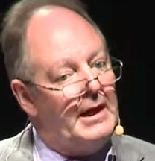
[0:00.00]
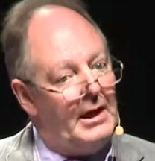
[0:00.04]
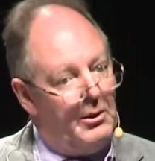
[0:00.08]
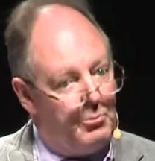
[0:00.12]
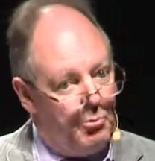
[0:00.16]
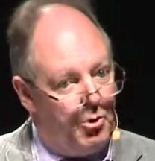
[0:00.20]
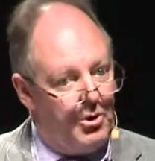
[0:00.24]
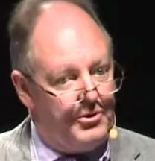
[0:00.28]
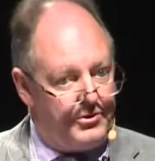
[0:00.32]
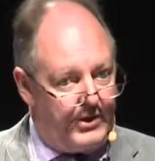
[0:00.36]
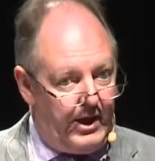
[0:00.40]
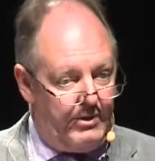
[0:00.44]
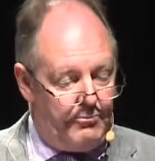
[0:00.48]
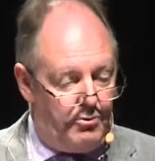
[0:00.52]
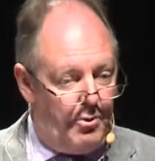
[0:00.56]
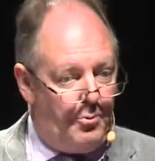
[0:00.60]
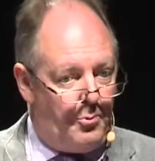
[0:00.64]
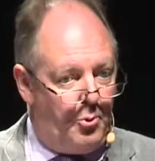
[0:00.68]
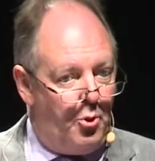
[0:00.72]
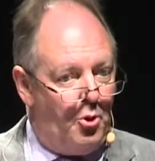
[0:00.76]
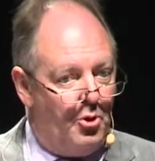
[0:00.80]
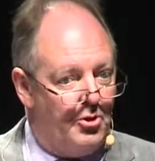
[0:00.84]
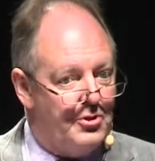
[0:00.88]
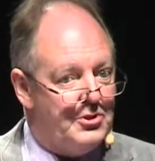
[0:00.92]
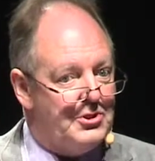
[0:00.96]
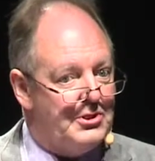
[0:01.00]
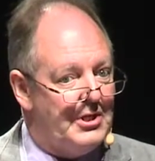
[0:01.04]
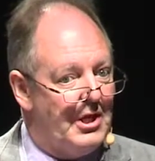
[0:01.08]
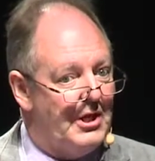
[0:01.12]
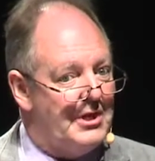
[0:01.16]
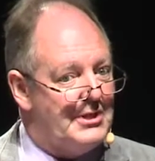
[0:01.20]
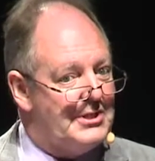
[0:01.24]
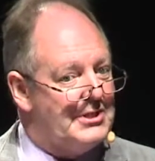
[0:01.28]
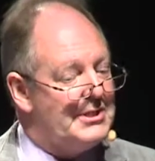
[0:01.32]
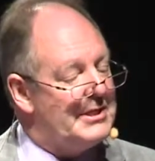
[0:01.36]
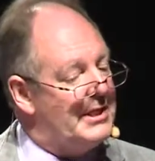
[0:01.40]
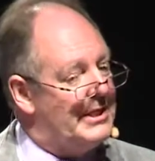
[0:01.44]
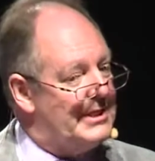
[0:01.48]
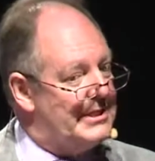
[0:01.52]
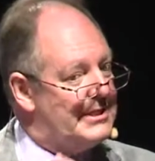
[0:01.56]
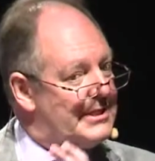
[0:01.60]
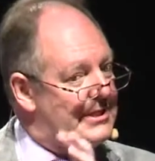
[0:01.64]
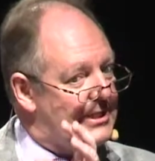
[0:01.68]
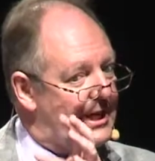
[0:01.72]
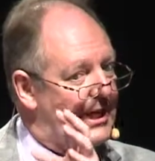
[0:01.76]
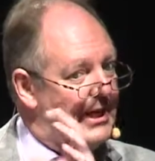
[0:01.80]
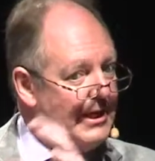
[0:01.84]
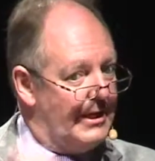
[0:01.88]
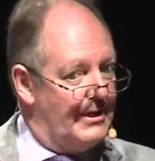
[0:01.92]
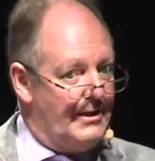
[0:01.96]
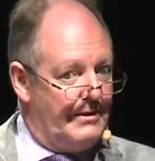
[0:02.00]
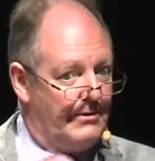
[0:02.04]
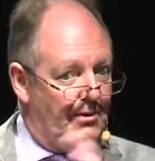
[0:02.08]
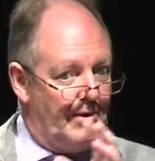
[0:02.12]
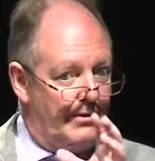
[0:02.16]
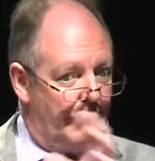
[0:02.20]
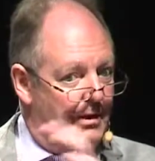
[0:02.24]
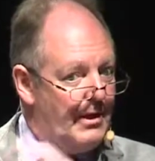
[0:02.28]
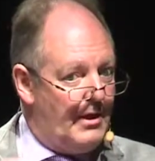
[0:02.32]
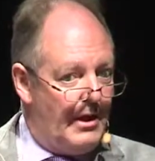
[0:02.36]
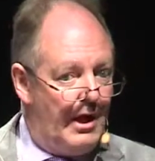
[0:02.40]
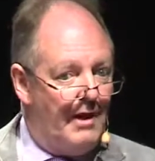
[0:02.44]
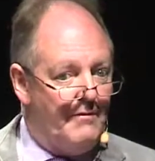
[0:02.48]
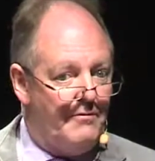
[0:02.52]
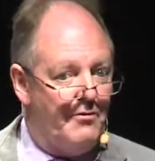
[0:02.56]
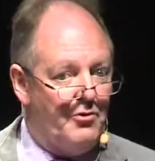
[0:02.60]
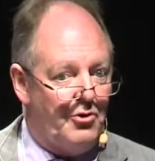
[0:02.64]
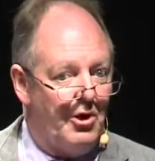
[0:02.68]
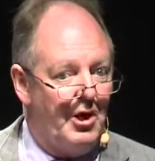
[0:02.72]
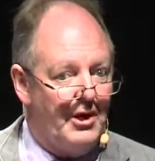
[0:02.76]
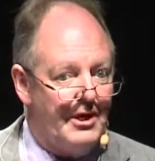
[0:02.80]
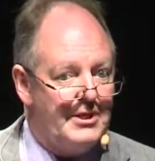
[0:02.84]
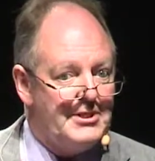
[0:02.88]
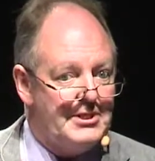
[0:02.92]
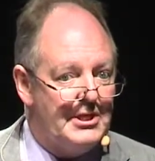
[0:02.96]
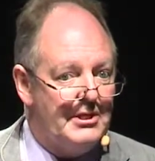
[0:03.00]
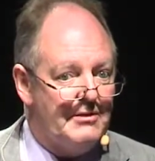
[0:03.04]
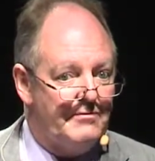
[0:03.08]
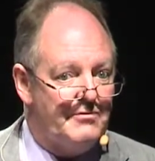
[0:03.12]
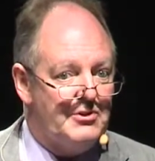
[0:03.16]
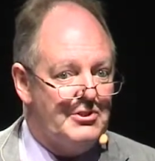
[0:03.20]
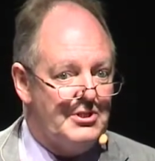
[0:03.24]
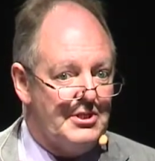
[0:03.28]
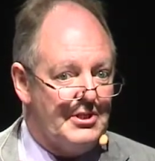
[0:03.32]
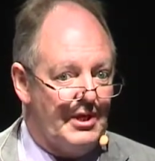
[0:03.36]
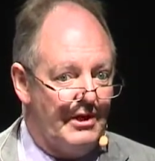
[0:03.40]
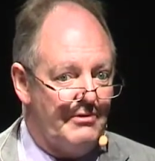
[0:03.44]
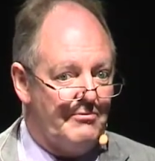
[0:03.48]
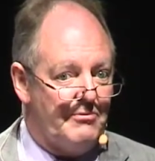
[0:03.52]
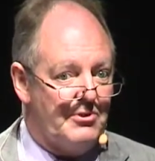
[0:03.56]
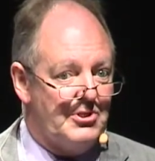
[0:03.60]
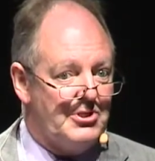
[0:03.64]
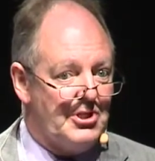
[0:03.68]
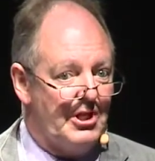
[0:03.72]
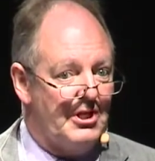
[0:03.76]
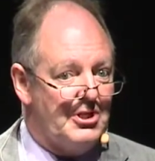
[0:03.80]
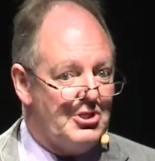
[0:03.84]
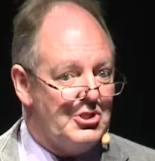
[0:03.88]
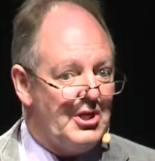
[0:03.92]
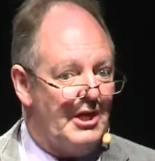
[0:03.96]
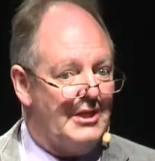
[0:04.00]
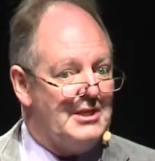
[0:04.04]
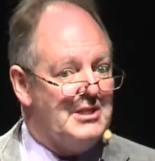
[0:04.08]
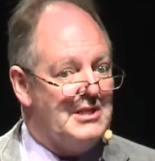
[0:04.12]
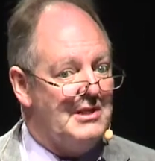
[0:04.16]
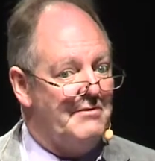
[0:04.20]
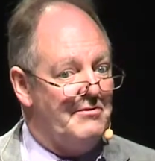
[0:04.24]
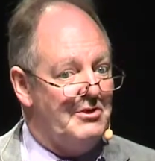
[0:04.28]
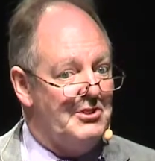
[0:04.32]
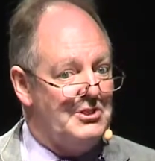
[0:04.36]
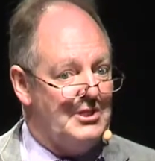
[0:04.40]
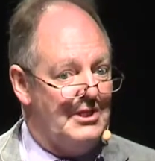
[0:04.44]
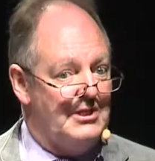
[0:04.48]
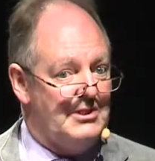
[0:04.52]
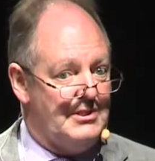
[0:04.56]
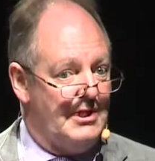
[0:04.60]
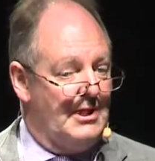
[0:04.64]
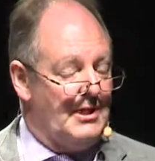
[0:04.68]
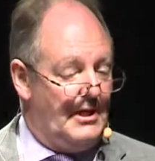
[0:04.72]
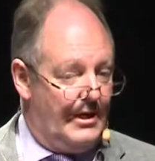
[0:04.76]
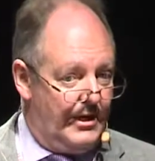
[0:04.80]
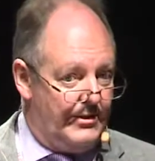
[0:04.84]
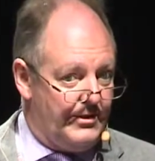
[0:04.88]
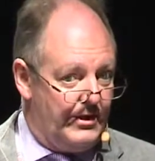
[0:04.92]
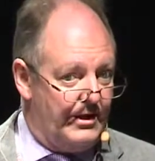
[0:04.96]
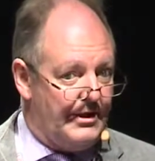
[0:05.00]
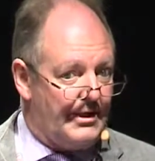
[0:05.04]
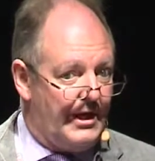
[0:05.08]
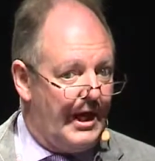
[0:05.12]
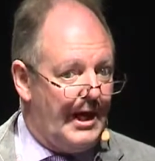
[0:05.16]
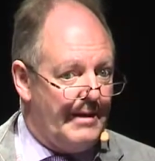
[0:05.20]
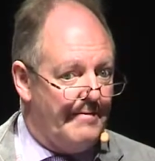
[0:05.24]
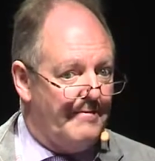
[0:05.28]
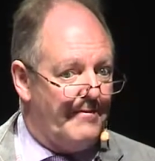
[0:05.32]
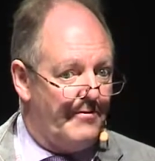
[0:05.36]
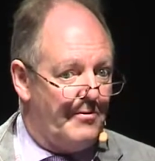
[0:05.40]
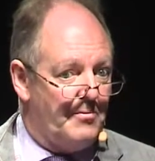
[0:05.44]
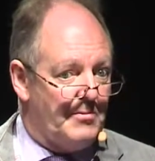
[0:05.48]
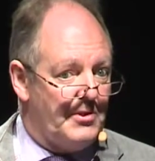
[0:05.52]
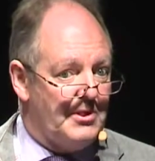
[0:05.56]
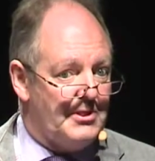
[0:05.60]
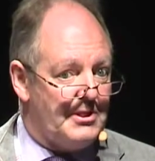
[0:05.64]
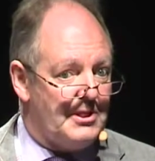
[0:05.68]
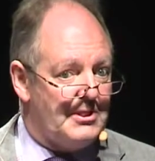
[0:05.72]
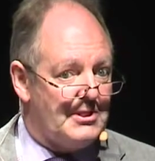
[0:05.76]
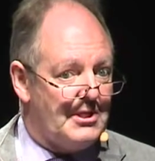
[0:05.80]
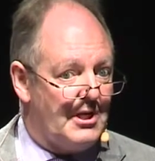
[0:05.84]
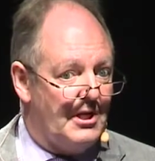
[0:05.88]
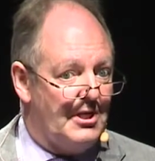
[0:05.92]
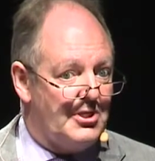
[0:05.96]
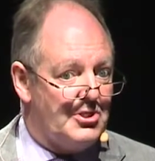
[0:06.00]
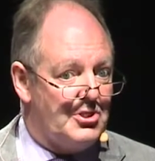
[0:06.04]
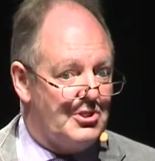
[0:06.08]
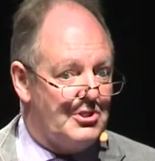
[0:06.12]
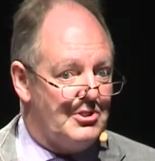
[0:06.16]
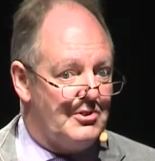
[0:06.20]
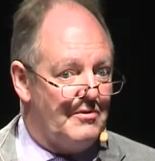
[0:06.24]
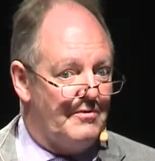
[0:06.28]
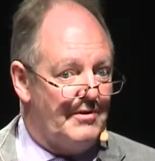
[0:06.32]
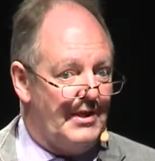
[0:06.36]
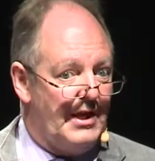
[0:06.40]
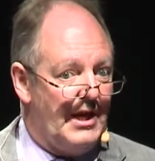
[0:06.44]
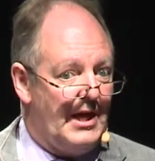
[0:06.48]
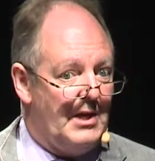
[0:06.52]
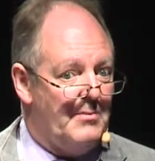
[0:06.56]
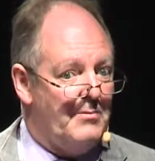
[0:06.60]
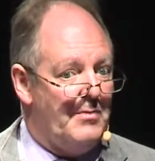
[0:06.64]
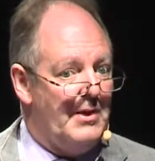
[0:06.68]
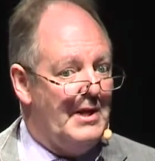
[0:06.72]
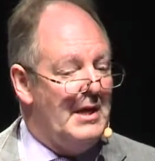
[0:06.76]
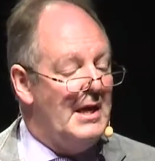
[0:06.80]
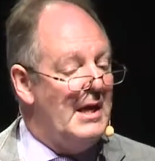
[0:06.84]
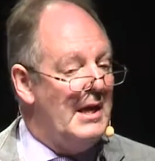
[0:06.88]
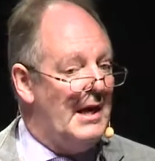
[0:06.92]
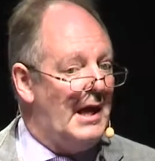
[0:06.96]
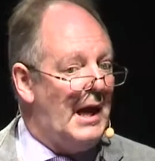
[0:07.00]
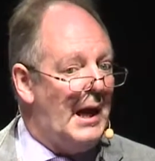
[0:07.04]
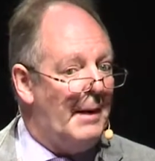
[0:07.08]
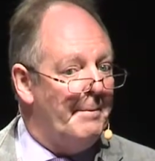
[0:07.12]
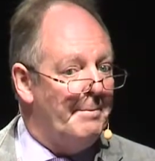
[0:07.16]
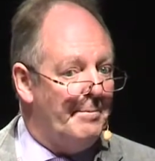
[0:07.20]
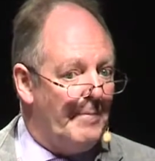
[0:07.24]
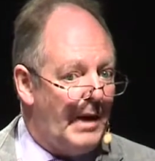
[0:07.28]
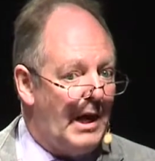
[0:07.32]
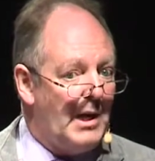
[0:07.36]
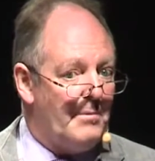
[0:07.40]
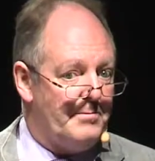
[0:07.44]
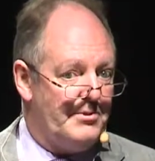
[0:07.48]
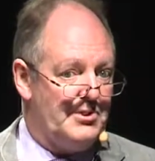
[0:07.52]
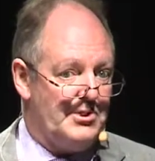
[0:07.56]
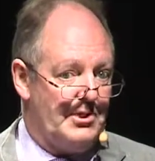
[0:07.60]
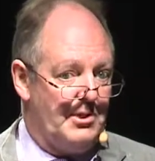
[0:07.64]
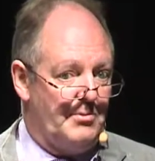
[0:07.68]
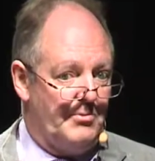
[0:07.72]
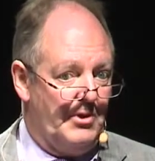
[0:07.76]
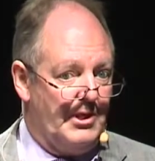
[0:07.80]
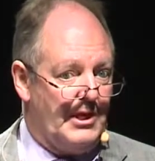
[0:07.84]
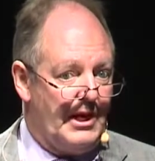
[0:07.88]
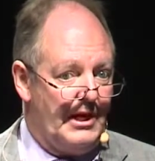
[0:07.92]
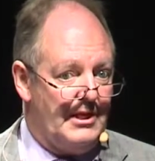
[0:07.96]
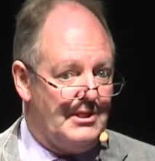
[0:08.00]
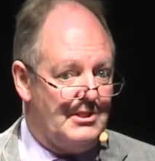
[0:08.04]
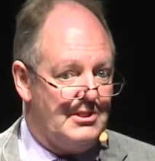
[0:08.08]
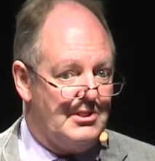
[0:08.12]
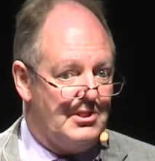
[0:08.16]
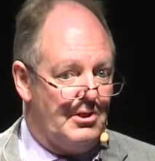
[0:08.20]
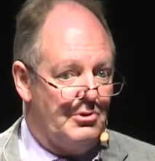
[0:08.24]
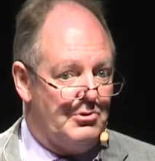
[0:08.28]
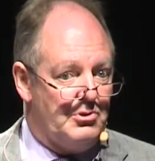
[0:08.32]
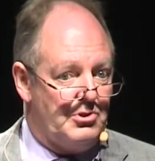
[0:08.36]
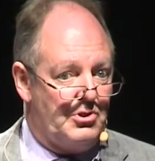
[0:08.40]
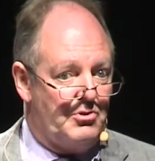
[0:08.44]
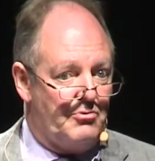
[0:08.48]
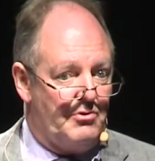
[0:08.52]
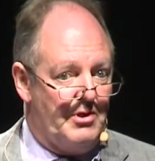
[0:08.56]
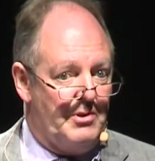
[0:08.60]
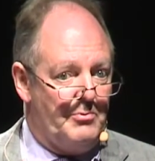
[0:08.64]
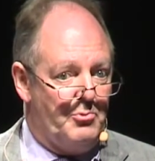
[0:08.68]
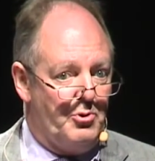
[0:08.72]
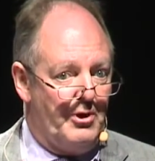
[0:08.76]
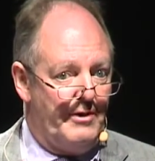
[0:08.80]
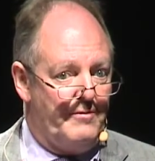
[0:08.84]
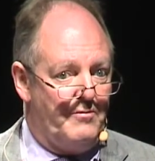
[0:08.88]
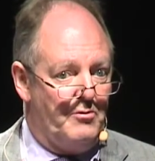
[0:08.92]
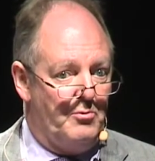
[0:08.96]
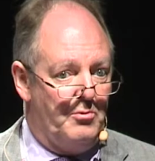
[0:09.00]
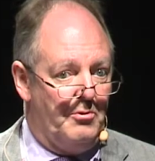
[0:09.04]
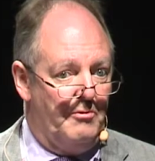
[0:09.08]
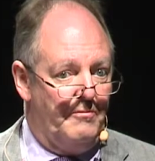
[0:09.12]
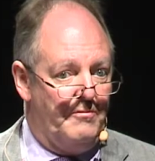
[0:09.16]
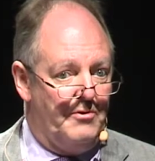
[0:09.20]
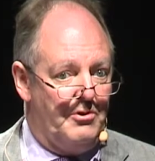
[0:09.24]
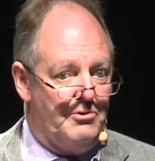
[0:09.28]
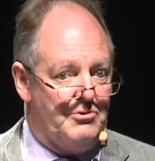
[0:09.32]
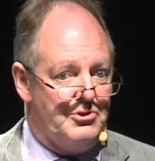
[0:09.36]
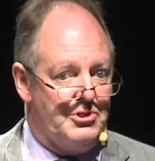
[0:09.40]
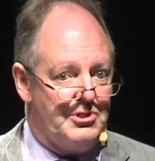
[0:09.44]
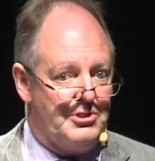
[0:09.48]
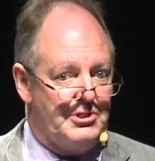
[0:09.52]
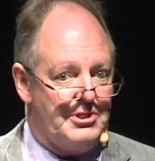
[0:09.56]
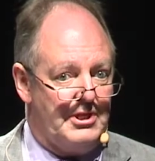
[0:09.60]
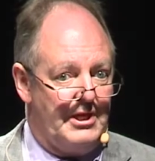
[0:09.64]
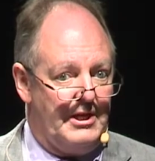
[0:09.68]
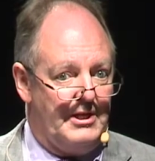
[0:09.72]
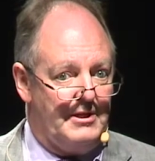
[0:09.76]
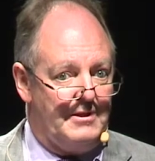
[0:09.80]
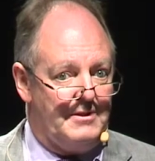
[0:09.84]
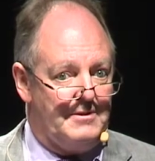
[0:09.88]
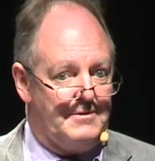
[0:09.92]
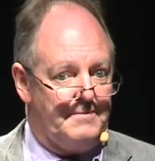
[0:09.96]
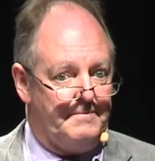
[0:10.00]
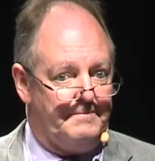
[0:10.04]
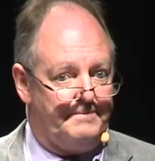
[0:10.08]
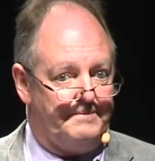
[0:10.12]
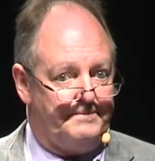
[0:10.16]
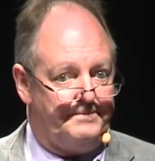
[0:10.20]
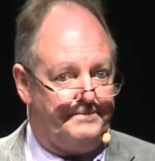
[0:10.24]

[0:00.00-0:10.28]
And what that report does is take a variety of design research activities that came from the discussions of the AB and maps them against those three preferable future states.